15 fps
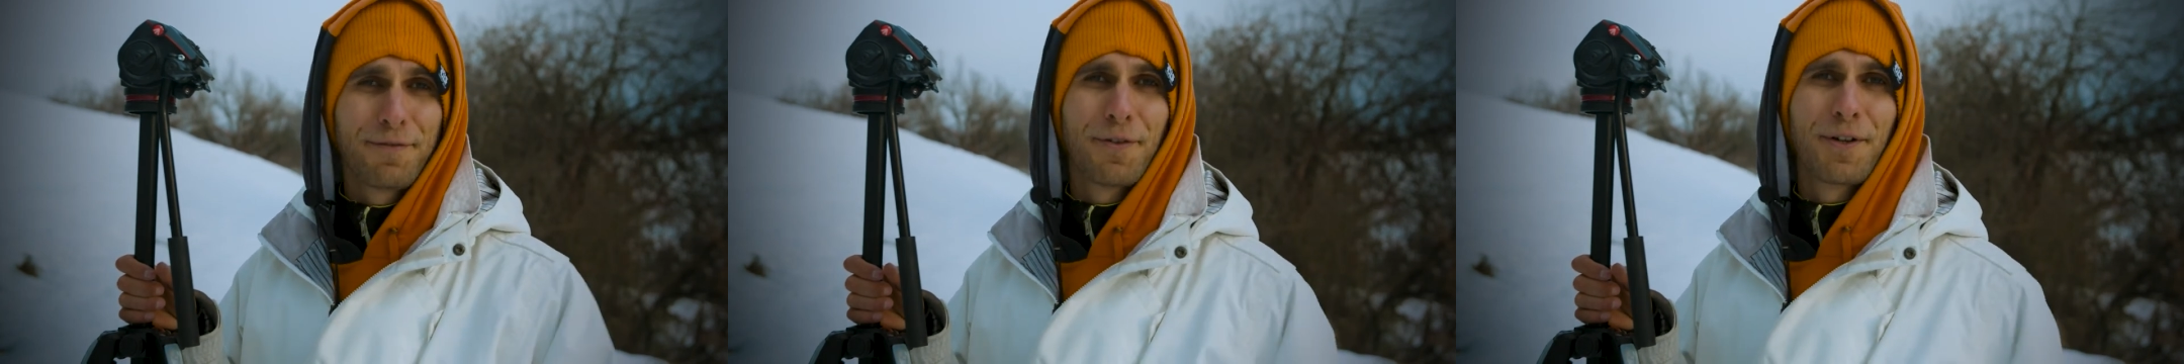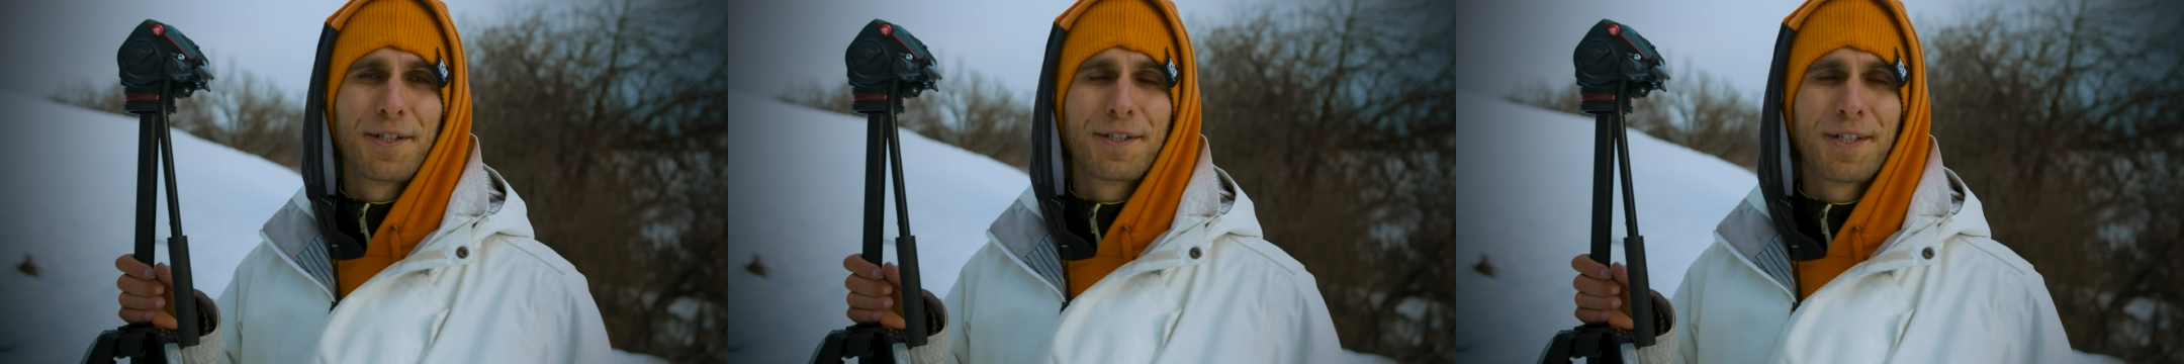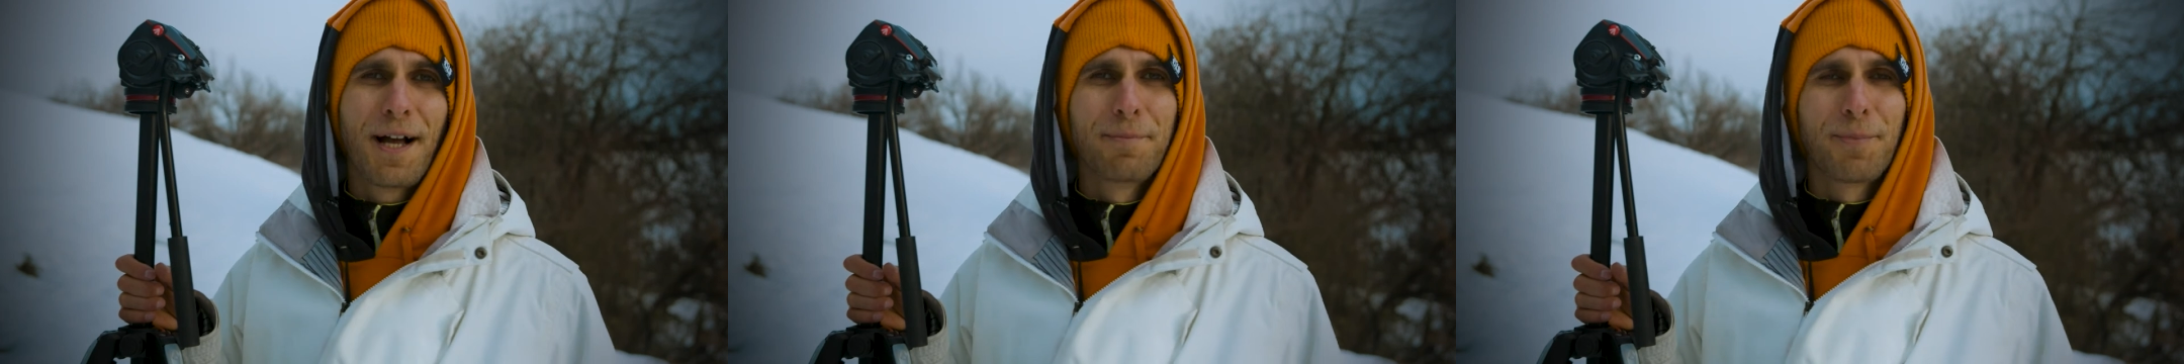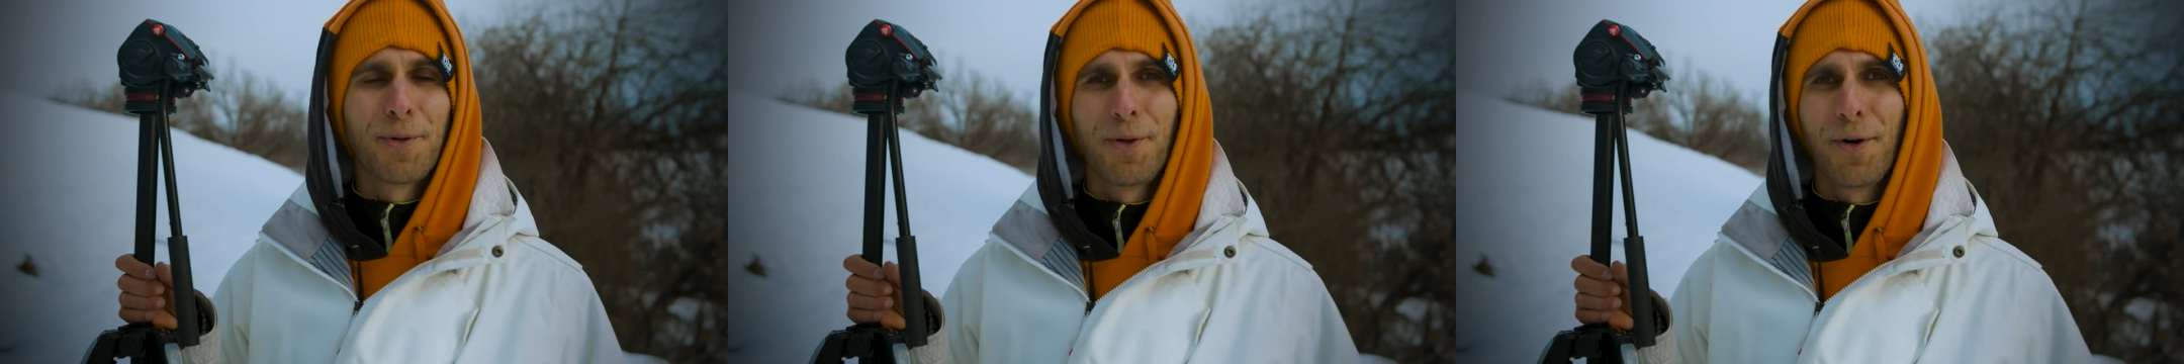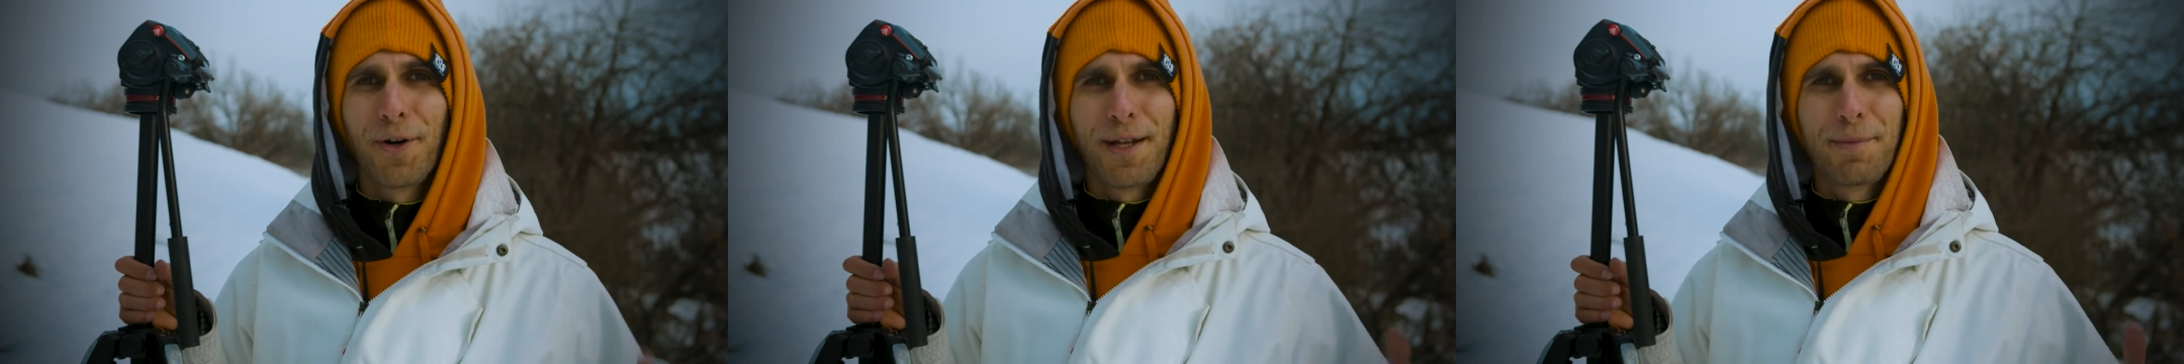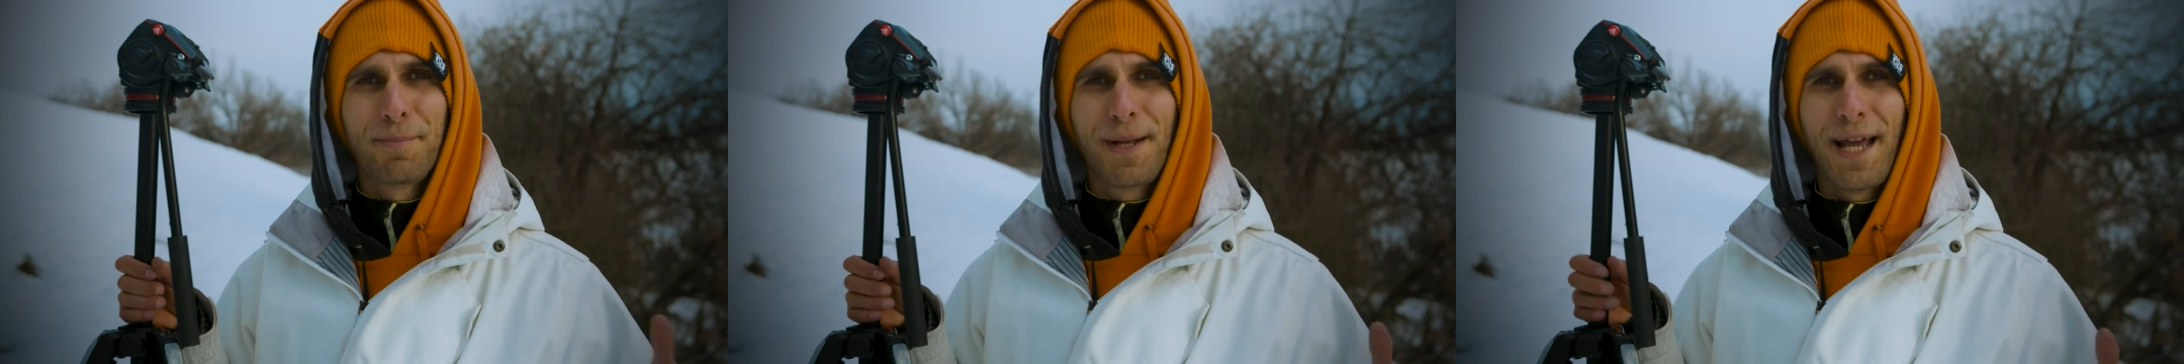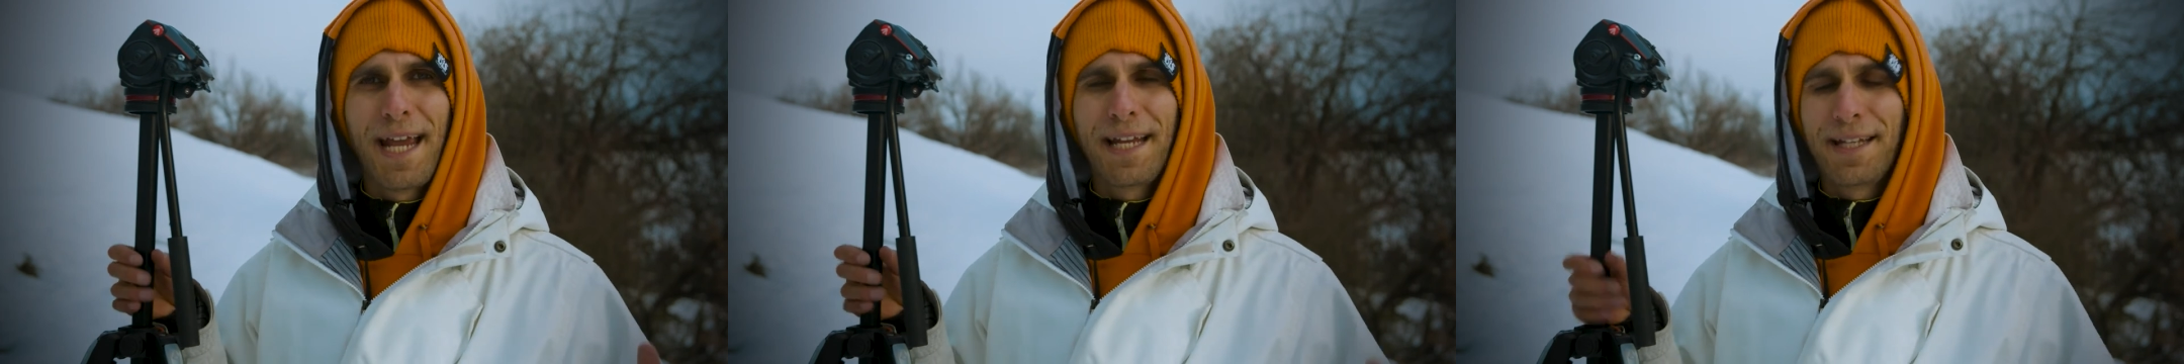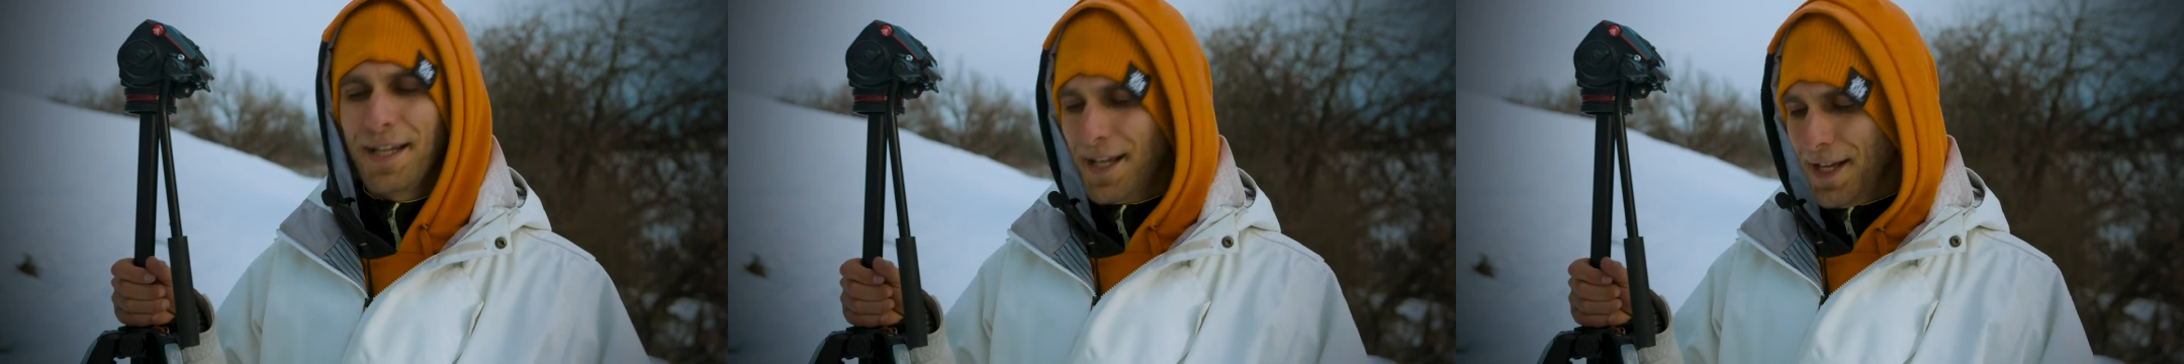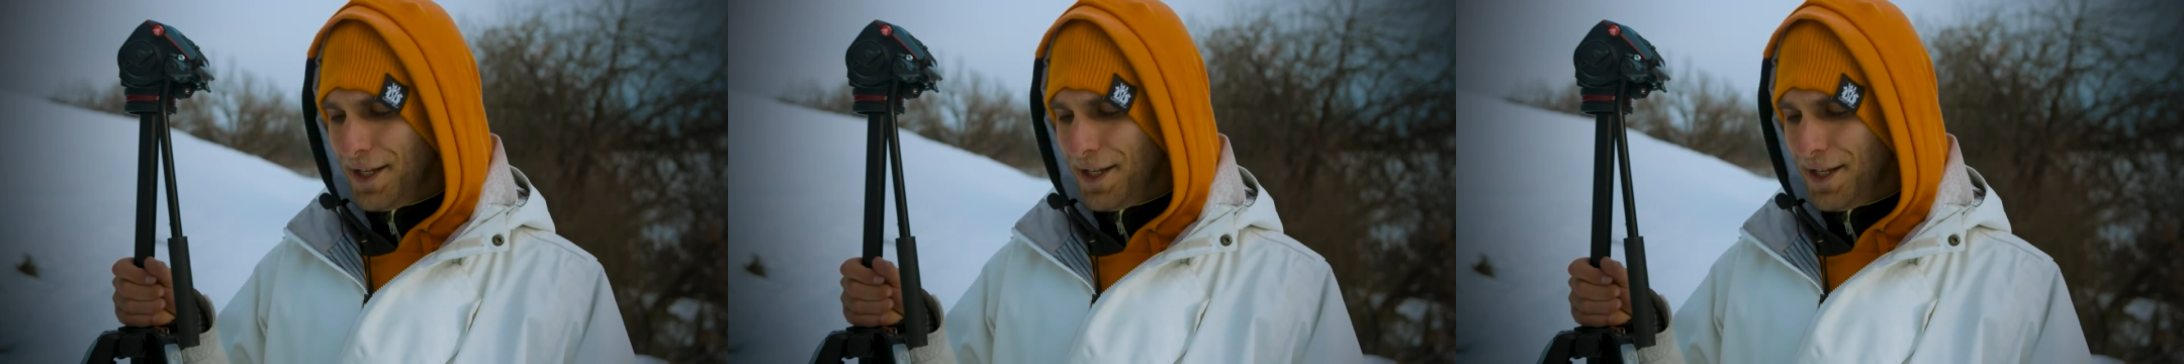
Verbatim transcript: for example, on a plane.